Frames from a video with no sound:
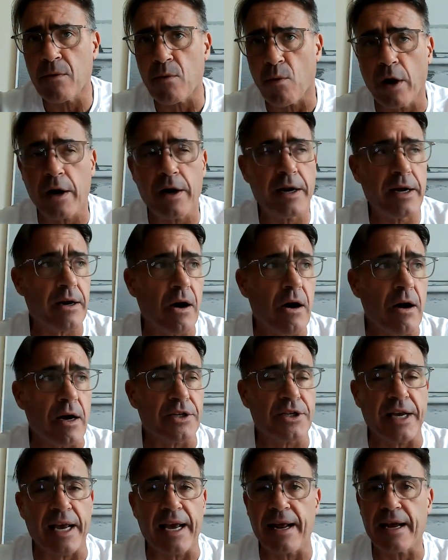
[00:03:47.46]
What did it
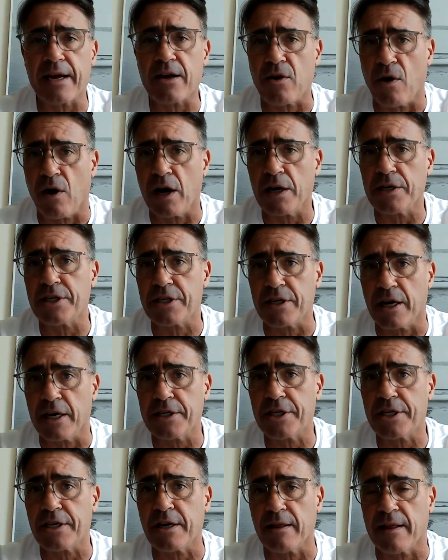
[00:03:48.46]
cost? And it cost
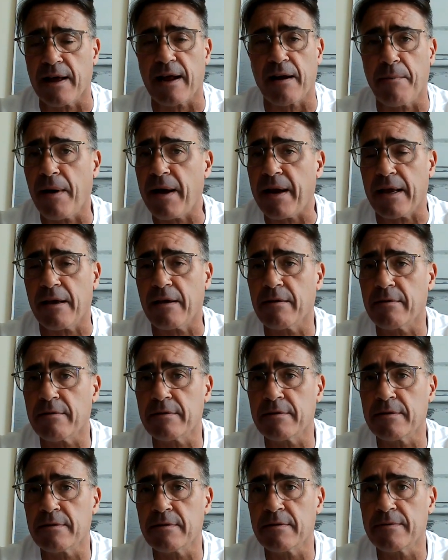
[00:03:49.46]
us a lot of money.
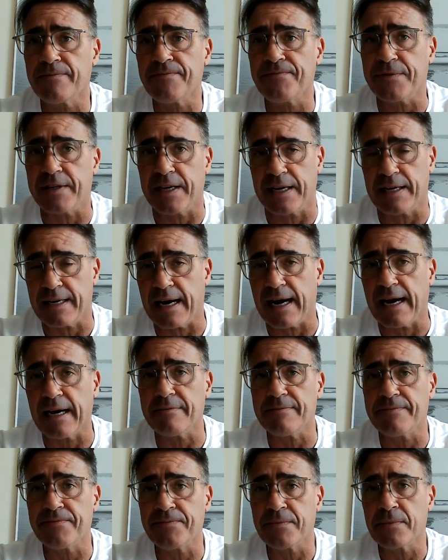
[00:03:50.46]
Did it
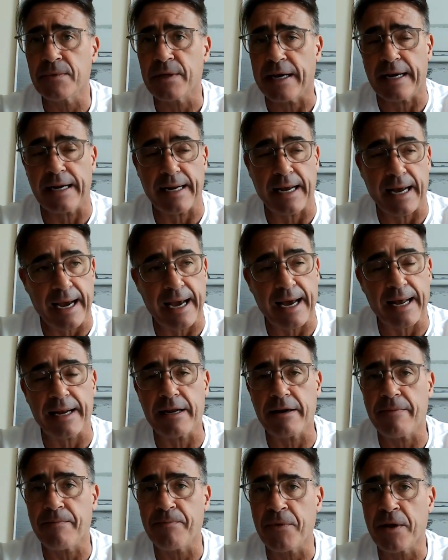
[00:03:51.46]
not? It
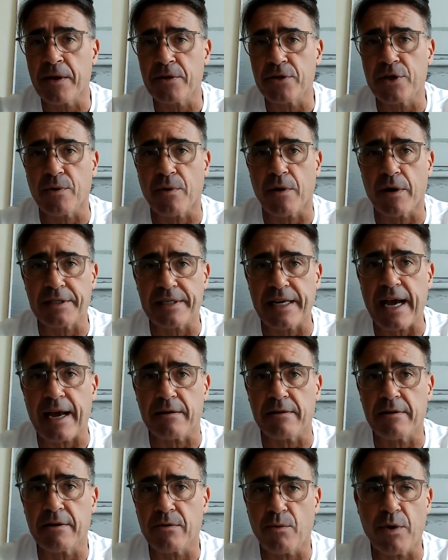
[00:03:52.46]
added to our
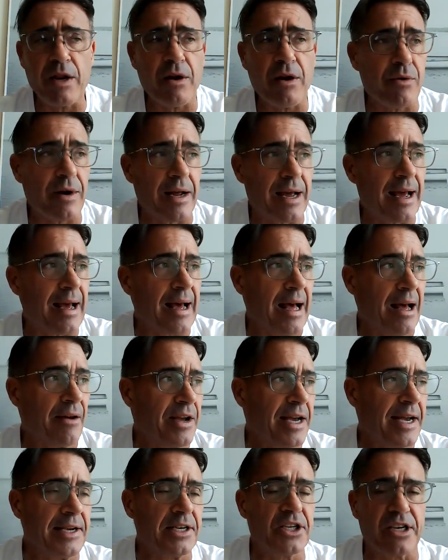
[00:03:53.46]
debt. We don't
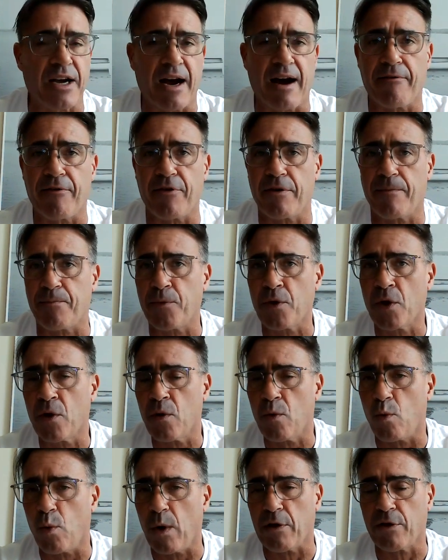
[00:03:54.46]
have a sovereign
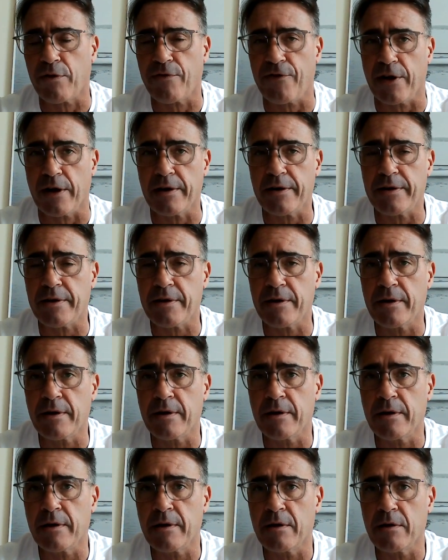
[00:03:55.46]
wealth fund.
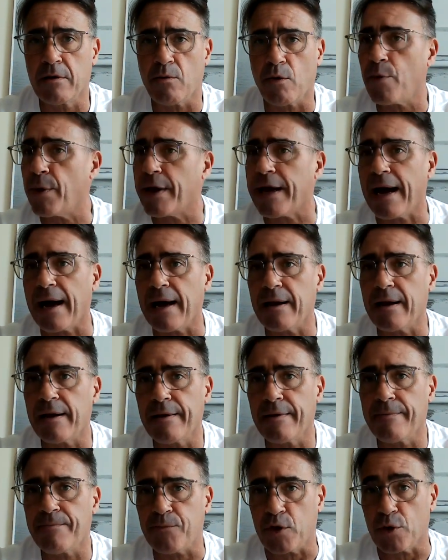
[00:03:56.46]
What do we got?
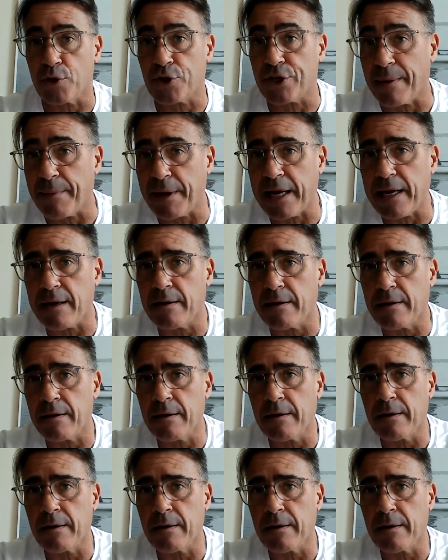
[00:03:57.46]
Yosemite?